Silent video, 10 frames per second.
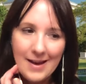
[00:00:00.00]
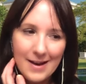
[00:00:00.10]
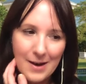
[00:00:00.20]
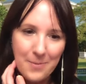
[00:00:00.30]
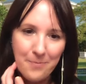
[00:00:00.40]

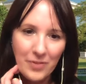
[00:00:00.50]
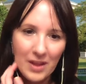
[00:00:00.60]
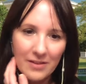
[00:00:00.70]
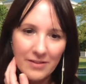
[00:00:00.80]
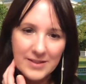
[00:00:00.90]
um,
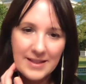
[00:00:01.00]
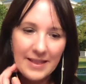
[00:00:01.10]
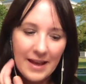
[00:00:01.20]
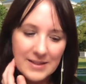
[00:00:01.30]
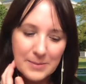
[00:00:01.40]
to see
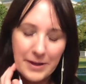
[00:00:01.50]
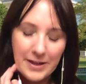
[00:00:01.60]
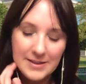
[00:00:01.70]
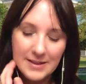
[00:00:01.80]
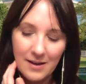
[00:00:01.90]
that
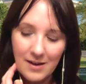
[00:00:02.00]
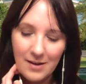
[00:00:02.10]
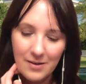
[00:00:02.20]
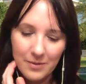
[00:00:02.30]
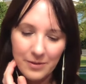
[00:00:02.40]
space,
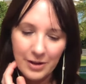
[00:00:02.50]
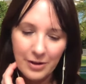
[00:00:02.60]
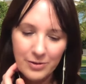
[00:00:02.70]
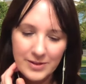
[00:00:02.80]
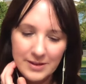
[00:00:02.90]
uh, you
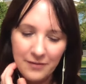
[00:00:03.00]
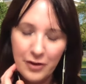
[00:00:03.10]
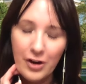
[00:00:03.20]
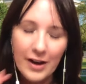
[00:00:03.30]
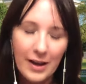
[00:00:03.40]
know, if
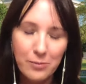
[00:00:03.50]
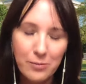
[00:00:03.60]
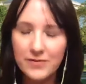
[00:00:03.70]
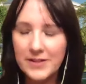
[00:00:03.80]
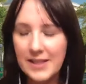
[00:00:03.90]
you're not able
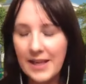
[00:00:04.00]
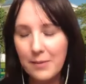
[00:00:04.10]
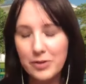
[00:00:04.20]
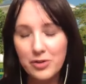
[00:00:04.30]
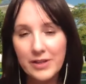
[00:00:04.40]
to visit
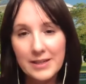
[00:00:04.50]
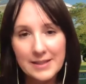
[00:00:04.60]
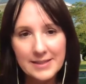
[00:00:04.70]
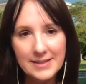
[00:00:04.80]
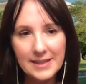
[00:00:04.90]
campus, you can at
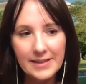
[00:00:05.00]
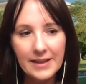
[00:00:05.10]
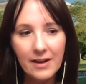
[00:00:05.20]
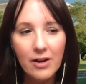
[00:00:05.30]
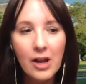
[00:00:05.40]
least see it
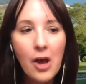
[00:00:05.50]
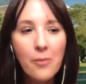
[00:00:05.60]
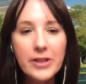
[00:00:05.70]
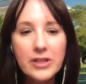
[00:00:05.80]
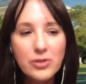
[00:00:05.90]
there.
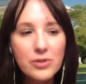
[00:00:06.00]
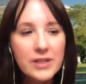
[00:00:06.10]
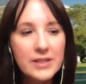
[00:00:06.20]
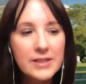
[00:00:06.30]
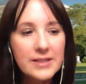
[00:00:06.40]
But the
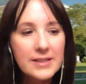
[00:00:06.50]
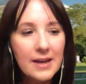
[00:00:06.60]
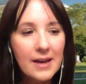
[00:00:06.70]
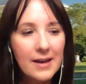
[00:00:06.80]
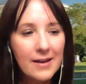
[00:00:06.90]
students,
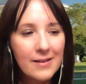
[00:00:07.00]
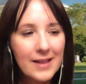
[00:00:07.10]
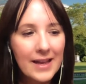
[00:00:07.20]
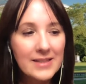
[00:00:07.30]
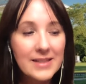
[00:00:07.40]
uh,
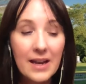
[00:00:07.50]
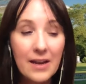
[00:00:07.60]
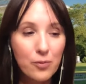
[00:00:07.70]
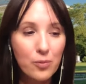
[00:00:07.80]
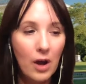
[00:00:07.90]
like I said,
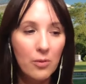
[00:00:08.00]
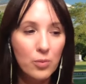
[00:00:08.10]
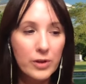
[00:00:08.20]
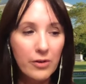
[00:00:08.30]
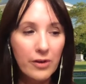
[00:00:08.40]
have
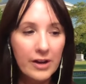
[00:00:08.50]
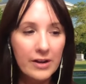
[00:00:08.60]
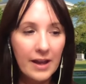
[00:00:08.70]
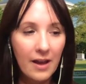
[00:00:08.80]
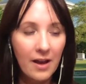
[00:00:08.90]
really great
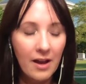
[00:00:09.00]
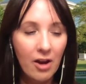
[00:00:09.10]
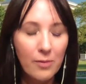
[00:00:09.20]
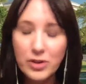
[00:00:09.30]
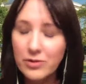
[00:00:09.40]
uh,
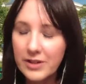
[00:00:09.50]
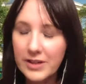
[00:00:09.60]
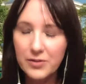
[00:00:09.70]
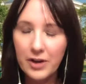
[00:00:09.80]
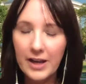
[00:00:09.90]

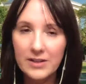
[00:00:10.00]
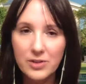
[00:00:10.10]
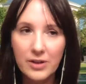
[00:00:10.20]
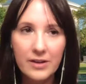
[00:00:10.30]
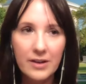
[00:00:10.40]
opportunities for
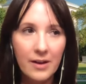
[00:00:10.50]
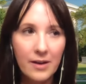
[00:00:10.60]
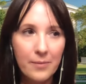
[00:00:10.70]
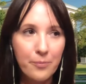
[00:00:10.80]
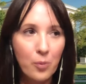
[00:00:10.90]
hands-on
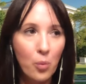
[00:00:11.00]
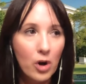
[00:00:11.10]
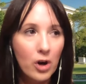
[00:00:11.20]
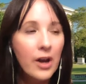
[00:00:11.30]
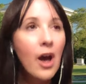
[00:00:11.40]
um,
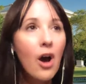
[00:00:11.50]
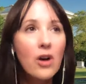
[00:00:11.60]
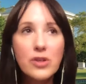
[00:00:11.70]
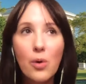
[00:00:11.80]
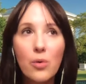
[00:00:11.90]
work.
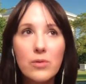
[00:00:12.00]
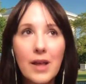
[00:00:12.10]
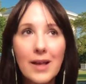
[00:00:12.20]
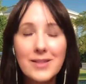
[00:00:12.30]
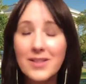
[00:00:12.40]
Also,
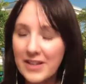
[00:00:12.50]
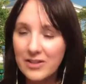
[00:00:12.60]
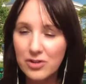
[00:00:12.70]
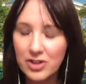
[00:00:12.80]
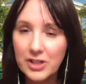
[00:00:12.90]
lots of
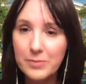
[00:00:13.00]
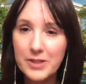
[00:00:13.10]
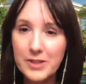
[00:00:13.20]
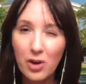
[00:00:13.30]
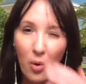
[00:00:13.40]
internships
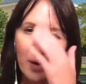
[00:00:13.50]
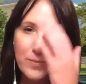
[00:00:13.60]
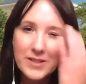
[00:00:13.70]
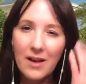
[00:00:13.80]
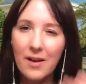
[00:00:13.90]
and
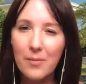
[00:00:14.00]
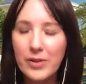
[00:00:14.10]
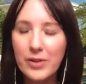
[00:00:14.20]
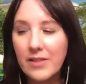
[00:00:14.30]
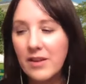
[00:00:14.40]
co-ops um,
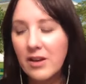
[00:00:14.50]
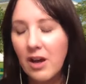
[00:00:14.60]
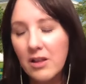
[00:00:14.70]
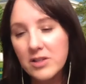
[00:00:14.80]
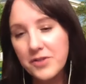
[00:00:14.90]
within the
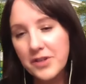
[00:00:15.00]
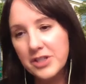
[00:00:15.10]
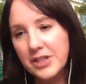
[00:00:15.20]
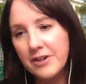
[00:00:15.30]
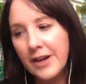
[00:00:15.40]
College of
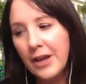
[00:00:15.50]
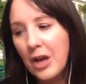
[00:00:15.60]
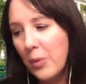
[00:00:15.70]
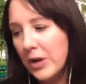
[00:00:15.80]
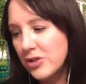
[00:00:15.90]
Engineering.
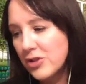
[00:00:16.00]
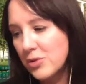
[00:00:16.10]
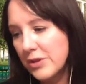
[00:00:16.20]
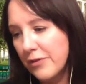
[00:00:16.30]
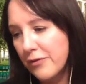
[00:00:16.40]
We had a
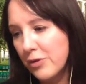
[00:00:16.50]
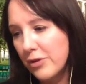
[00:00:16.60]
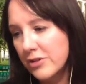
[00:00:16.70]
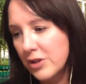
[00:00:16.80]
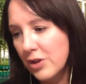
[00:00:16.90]
student a few
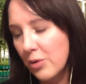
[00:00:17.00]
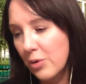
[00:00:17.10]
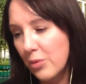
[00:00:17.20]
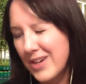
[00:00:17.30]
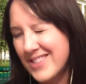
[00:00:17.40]
years ago
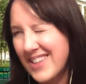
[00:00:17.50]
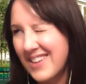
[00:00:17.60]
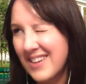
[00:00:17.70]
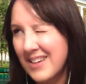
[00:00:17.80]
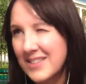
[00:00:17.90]
who was
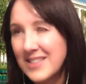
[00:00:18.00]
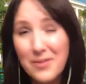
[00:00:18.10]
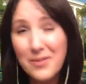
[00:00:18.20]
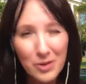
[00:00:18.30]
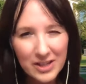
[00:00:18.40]
a
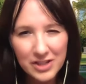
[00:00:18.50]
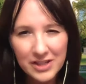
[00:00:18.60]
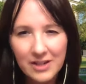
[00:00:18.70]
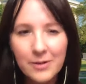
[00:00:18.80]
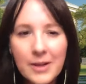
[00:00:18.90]
civil
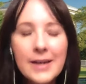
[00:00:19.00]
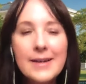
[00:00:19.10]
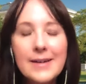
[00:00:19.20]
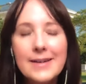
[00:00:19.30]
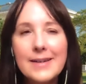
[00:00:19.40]
engineer
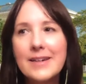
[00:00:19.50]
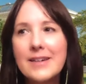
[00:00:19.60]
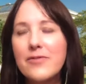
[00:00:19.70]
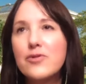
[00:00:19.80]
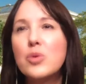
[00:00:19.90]

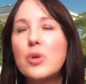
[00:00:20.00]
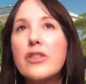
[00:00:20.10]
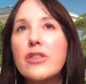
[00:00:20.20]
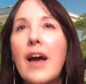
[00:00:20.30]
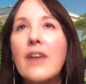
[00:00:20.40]
uh,
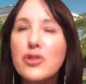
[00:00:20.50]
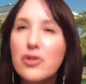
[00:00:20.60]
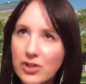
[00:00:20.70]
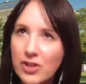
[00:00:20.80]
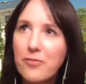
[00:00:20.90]
during after their
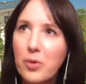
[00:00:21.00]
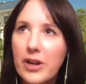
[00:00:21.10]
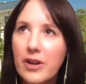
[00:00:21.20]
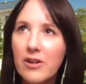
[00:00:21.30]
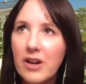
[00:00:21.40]
sophomore
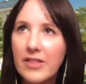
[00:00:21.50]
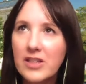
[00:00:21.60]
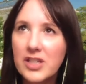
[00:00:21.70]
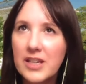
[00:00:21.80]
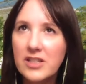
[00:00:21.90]
year, got the
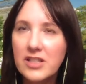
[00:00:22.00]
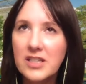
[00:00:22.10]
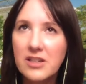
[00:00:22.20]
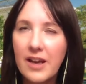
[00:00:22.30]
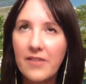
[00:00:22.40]
chance to
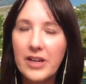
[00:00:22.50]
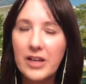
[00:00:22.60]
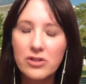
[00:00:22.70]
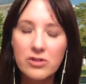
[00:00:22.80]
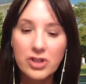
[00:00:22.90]
have an
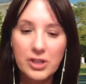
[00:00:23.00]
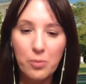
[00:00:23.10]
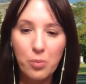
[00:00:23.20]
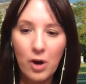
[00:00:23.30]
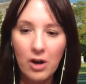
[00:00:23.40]
internship
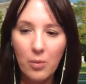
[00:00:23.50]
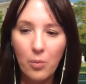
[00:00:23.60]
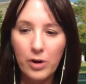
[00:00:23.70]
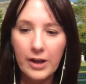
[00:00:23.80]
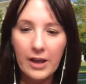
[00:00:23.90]

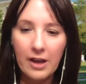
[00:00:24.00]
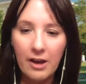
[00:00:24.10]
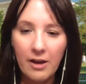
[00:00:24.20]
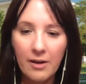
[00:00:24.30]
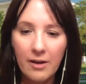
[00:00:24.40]
working
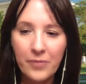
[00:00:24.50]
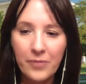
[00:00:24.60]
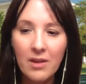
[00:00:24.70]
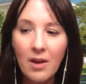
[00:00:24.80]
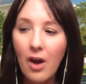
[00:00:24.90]
um,
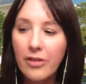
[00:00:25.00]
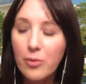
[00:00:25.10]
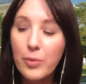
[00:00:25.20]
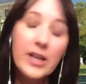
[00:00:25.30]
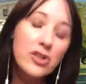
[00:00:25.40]
on
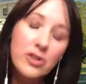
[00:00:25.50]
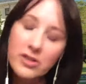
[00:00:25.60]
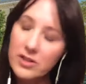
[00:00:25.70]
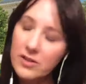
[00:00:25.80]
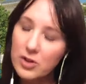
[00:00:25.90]
the
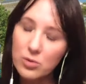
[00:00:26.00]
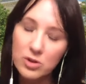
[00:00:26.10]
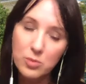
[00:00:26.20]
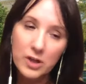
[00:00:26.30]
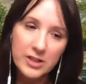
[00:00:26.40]
reconstruction of the
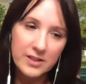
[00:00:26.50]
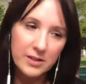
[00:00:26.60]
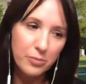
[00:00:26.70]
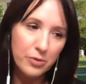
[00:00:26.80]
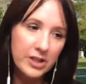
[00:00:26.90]
George
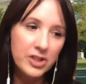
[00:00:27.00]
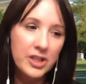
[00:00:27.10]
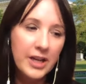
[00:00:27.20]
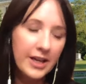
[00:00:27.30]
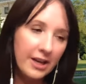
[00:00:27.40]
Washington Bridge
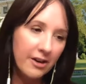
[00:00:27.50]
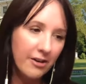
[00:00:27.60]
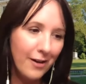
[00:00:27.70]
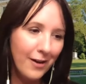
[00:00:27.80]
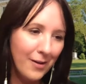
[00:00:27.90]
here
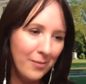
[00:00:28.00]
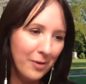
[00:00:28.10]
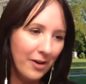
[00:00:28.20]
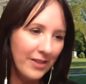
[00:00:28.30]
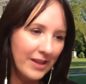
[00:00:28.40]
um,
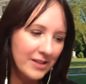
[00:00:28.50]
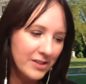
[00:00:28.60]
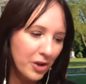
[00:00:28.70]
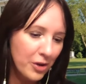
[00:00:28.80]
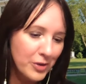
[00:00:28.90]
on the East
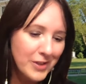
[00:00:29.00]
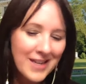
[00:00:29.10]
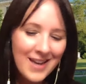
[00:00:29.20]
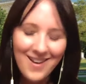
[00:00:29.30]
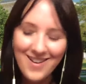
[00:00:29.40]
Coast.
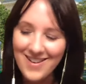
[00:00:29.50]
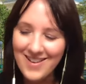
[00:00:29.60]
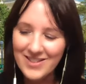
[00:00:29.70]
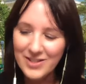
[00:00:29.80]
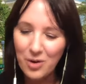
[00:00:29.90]

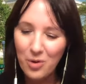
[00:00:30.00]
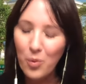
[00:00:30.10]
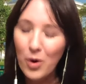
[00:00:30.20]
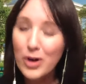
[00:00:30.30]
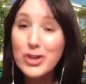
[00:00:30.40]
Uh, so
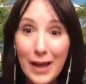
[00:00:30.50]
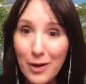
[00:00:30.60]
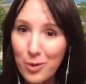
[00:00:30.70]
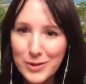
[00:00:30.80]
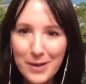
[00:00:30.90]
worked
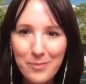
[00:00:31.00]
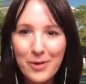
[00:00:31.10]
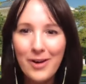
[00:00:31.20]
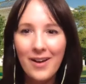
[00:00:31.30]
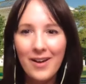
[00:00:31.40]
that whole
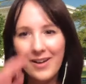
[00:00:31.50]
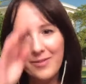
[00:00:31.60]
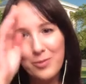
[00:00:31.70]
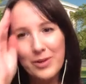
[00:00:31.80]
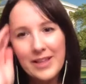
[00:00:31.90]
summer, uh,
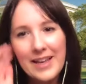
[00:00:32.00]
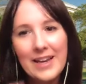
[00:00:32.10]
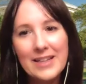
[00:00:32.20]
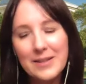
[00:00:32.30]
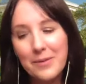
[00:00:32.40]
really
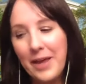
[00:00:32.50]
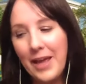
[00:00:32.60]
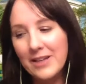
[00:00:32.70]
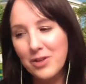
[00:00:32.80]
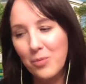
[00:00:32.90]
getting some
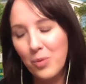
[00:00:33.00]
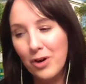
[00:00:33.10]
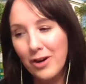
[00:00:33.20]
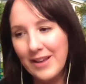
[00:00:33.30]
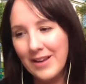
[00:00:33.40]
hands-on
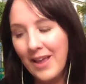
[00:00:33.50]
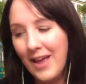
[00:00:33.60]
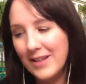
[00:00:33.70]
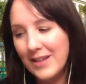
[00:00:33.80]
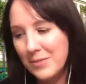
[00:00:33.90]
work and,
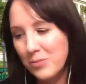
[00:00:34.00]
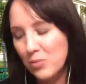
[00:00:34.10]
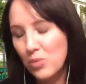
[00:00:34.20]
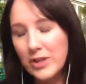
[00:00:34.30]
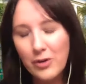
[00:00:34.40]
and some
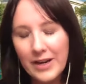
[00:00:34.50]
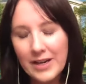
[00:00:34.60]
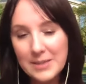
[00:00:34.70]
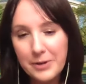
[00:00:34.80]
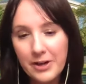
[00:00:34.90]
really great
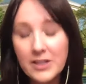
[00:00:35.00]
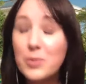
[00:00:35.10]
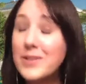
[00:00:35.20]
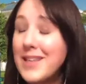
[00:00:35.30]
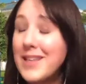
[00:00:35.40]
experience
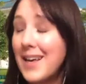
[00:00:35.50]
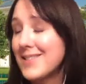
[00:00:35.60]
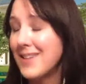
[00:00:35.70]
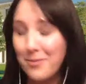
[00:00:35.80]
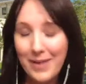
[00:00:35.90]
was asked
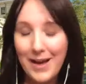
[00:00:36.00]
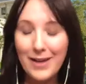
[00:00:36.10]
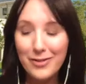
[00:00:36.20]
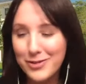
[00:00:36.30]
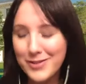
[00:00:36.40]
to come back
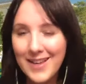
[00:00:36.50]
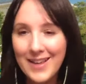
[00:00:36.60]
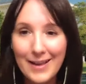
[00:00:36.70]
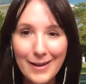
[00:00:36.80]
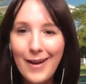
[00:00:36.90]
their
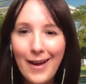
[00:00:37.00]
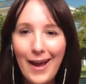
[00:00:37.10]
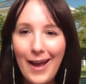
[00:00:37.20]
second year